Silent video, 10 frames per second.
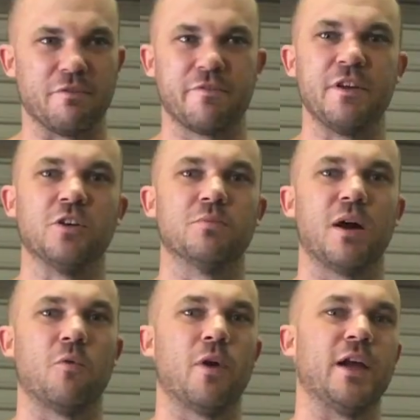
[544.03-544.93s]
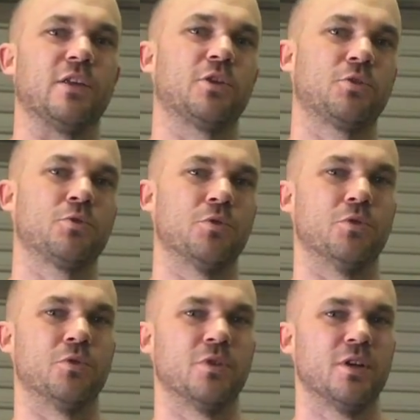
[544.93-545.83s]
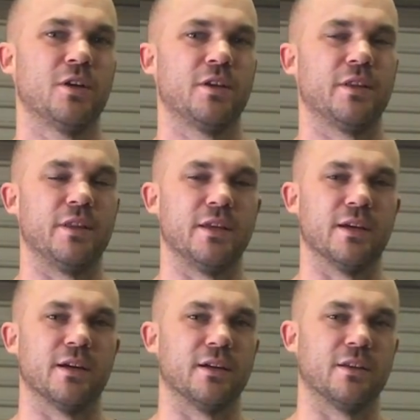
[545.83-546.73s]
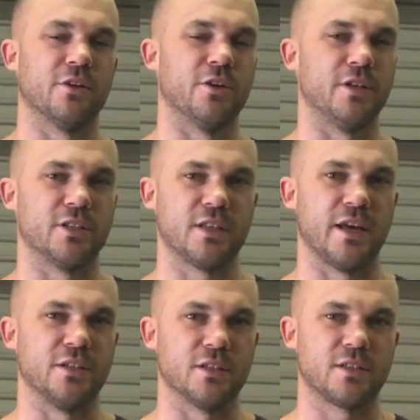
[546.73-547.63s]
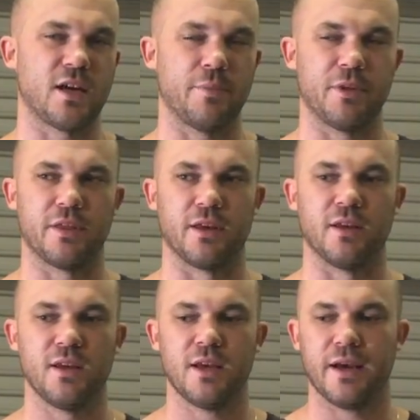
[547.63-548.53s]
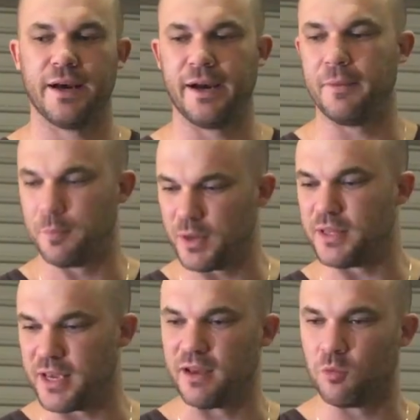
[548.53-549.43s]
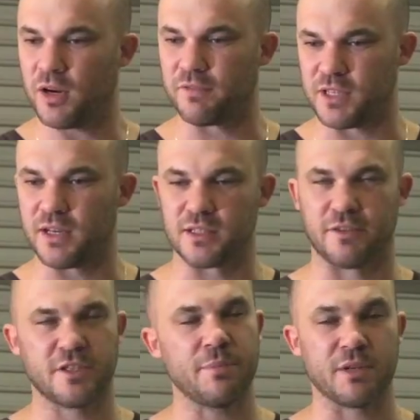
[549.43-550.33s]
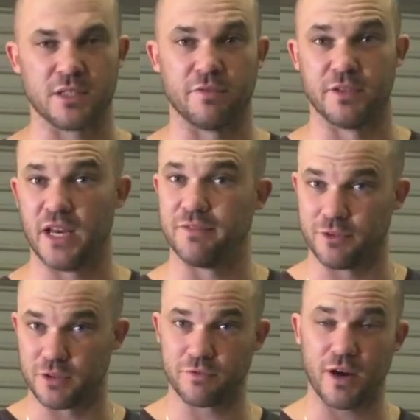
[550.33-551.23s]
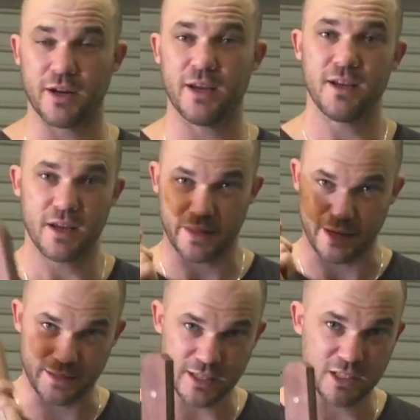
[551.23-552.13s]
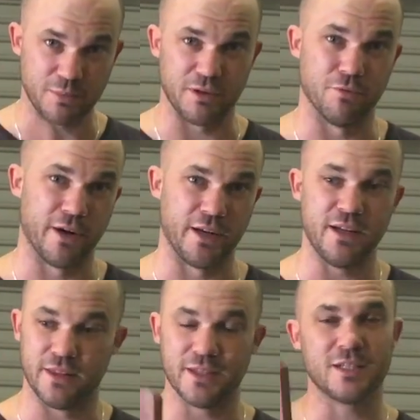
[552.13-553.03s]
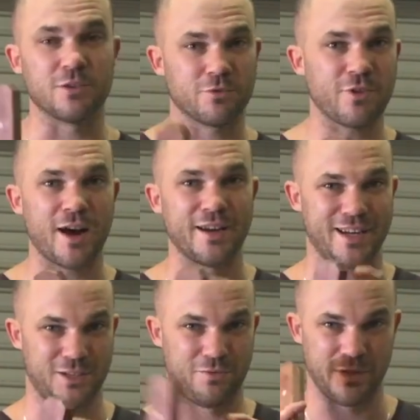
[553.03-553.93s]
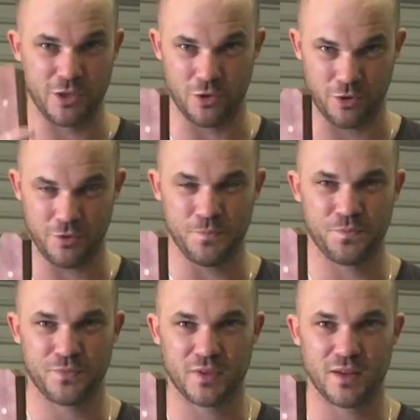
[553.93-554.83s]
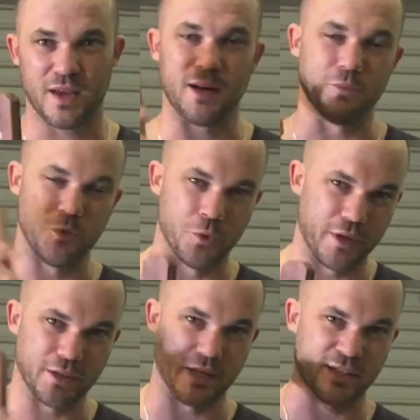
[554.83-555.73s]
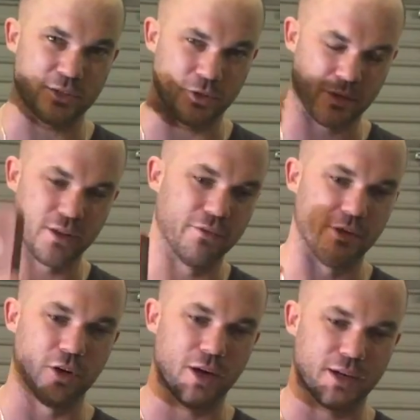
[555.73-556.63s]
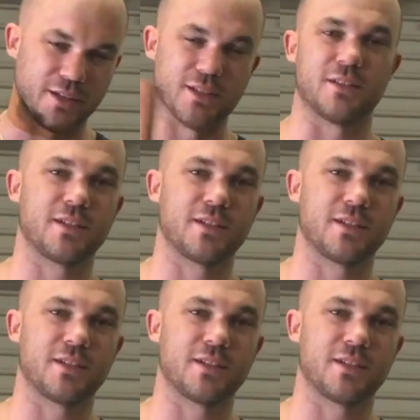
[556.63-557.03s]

feel my way through the early stages type of thing. But yeah, what I've done is I've set myself a date for this Friday. They need to be ready. This is Friday's video, and I'm doing that so in the video I can